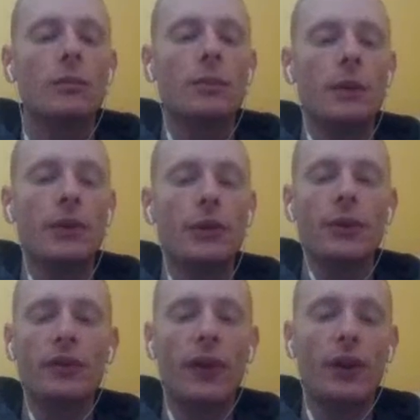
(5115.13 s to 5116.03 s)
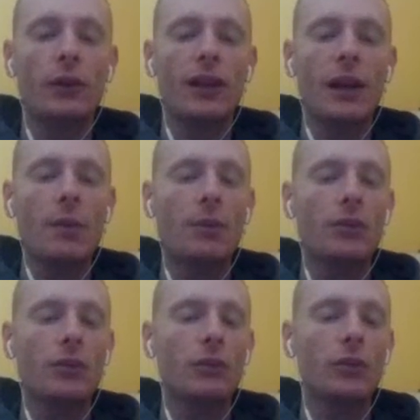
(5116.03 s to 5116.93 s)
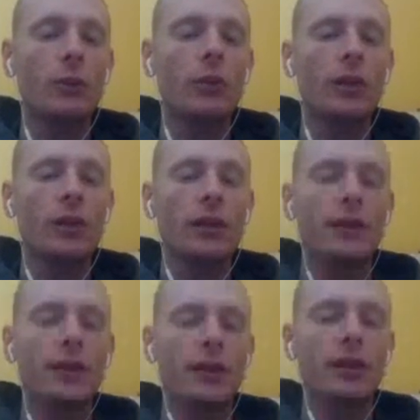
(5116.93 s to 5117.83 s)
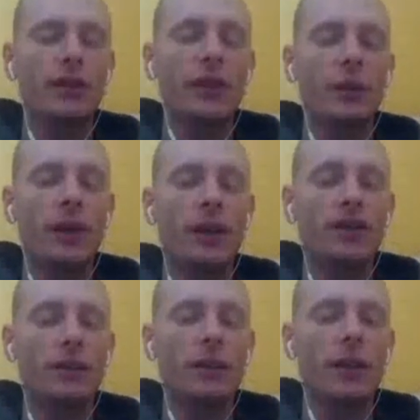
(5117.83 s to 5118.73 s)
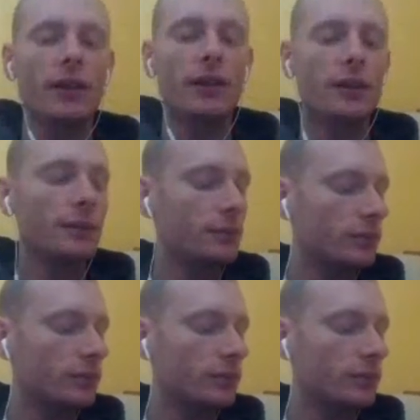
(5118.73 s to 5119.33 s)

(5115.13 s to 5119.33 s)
But we're doing the final climb up to the final boss area.